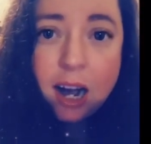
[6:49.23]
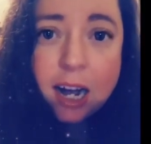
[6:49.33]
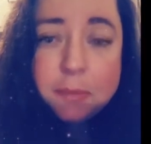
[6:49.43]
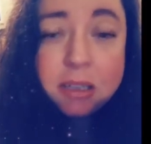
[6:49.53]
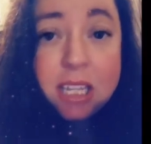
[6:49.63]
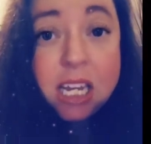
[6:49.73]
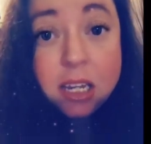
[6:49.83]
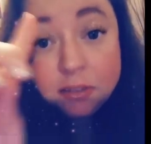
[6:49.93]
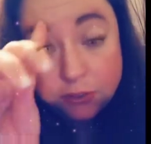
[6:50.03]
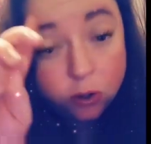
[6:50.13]
I
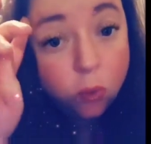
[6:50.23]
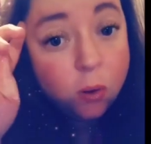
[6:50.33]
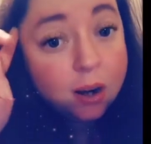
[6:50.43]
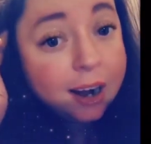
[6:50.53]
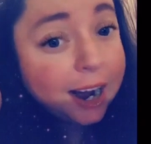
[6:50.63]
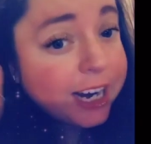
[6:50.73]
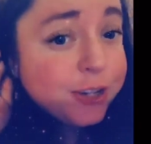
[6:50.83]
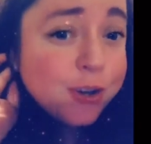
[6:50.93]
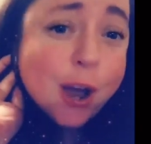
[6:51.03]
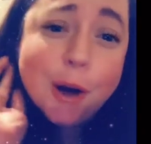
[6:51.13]
believe, or I
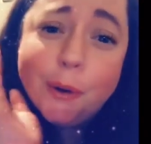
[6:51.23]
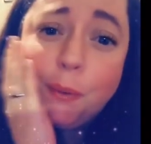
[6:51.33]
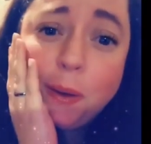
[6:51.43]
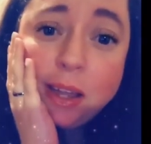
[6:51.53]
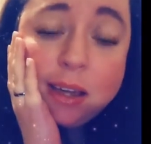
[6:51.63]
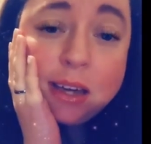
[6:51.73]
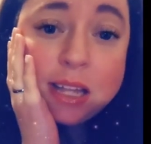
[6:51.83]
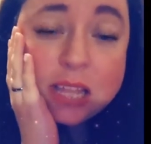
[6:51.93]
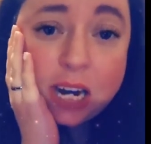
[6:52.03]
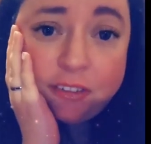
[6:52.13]
know,
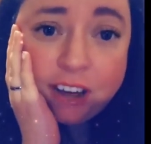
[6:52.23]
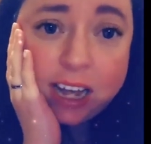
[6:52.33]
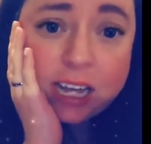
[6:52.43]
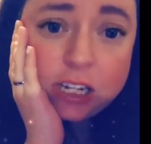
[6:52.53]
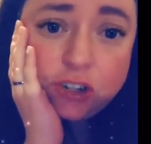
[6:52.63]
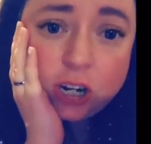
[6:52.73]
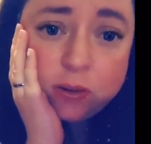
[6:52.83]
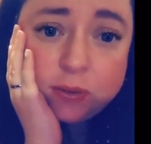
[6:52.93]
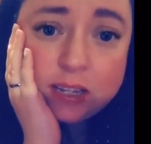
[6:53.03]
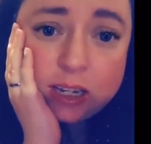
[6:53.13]
that if I had
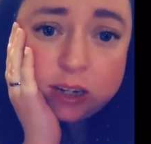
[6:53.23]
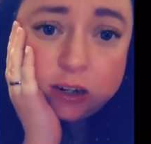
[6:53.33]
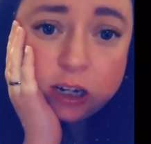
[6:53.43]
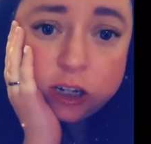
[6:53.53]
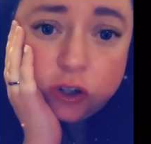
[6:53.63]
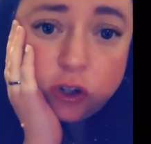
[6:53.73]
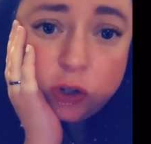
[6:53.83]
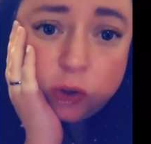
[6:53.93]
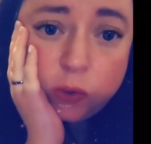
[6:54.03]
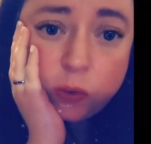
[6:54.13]
chosen
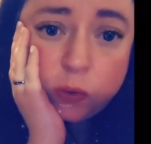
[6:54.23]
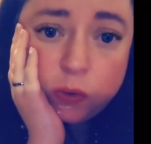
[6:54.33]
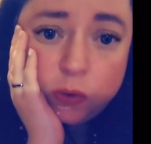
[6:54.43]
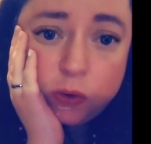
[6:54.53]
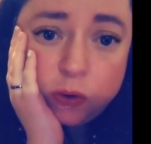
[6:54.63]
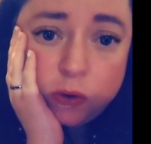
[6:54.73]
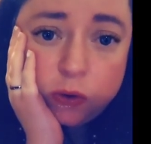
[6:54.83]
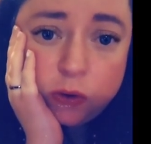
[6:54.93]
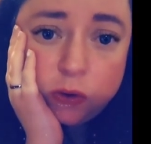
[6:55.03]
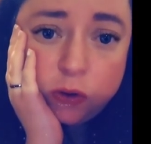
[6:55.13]
to
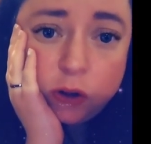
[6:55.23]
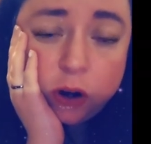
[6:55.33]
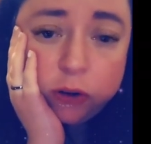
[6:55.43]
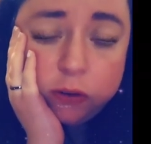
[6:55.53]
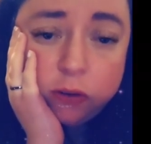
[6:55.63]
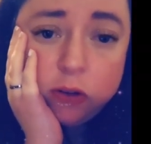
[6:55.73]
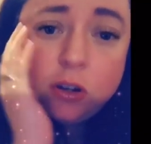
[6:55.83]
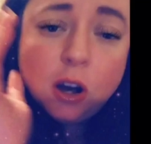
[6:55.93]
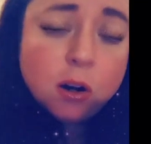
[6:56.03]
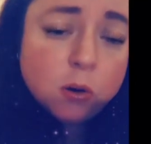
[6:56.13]

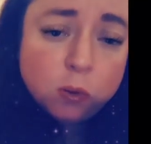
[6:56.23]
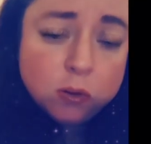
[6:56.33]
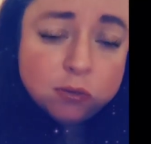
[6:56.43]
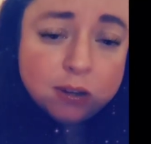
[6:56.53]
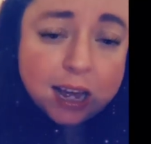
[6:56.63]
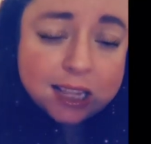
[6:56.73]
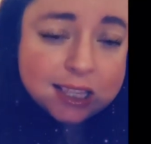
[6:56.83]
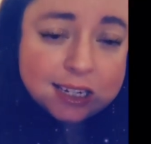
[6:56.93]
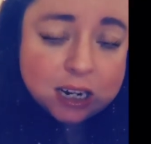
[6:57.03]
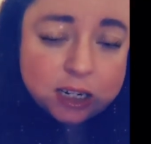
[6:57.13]
go at
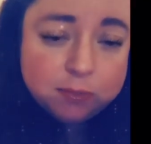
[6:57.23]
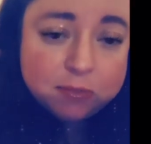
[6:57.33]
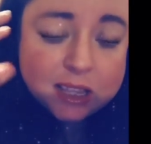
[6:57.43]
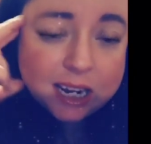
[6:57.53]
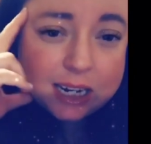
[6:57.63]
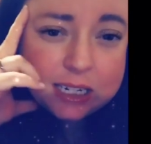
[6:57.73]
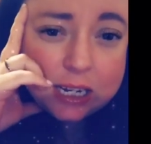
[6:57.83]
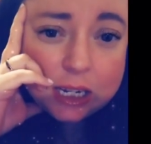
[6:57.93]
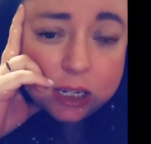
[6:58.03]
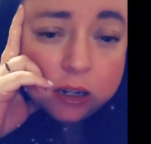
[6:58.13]
the time that I
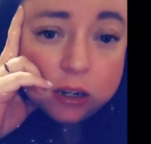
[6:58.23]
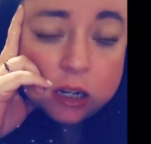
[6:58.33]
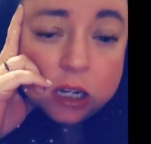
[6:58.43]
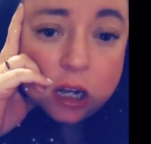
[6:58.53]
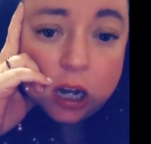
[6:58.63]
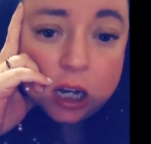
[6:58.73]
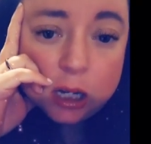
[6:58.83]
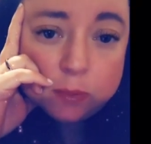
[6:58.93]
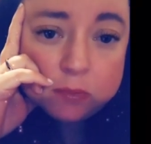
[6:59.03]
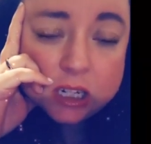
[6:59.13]
did,
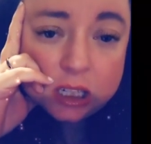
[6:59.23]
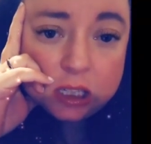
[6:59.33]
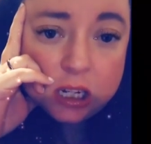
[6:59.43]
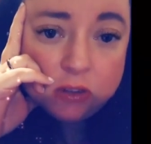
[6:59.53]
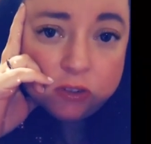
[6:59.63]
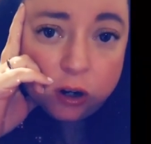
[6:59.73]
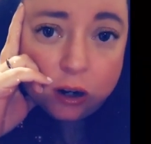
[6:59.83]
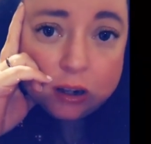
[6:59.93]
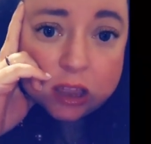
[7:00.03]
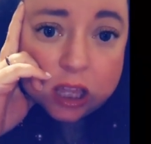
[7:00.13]
to leave
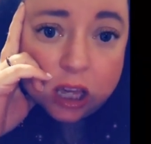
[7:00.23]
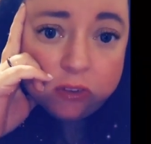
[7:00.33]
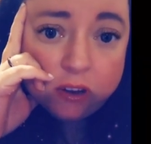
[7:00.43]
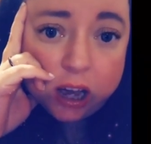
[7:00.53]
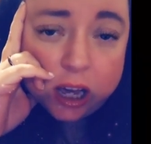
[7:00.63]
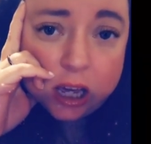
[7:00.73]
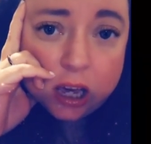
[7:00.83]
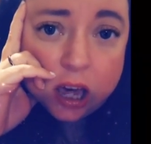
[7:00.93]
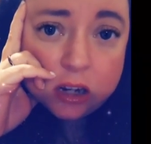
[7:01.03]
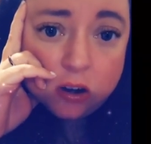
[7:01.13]
Earth, if I
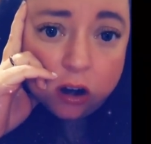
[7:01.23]
had